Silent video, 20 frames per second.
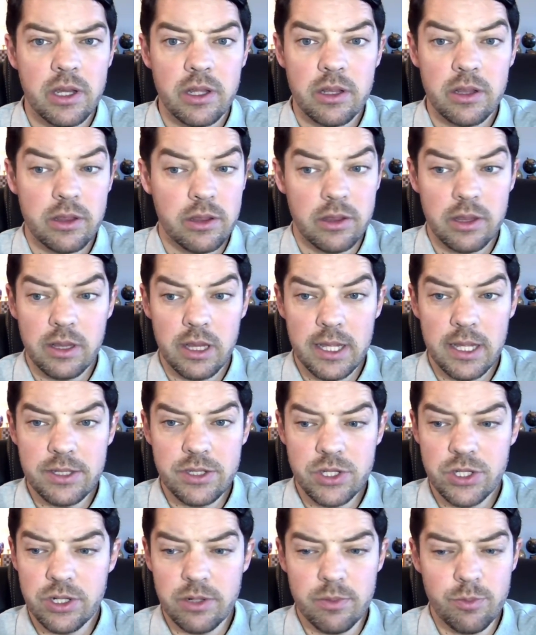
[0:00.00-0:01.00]
Let's
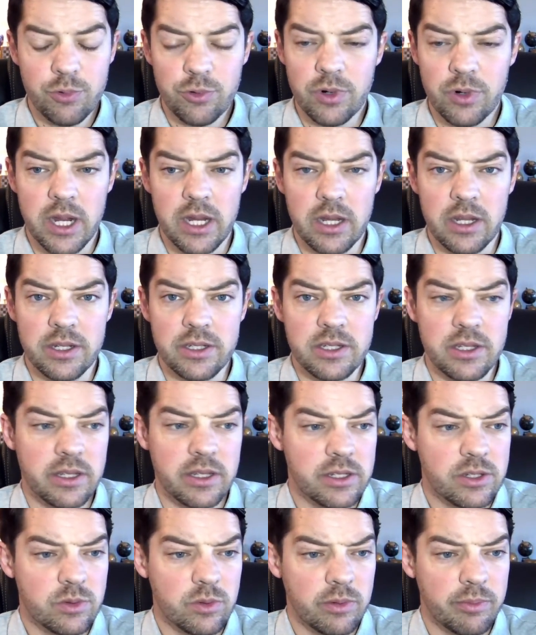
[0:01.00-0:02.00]
jump right into
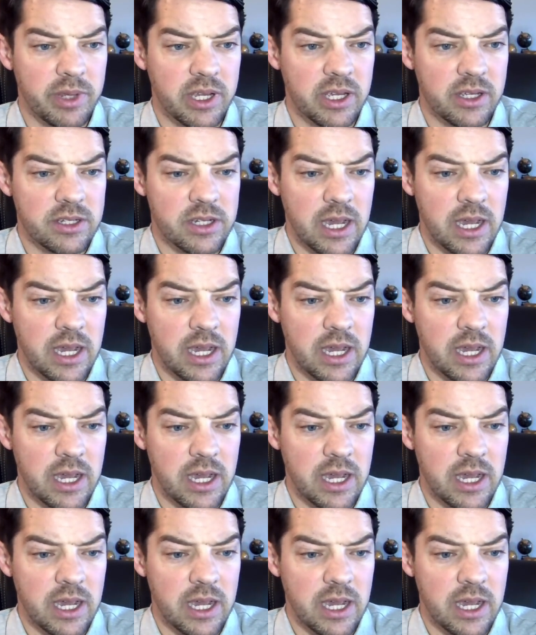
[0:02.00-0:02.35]
this one because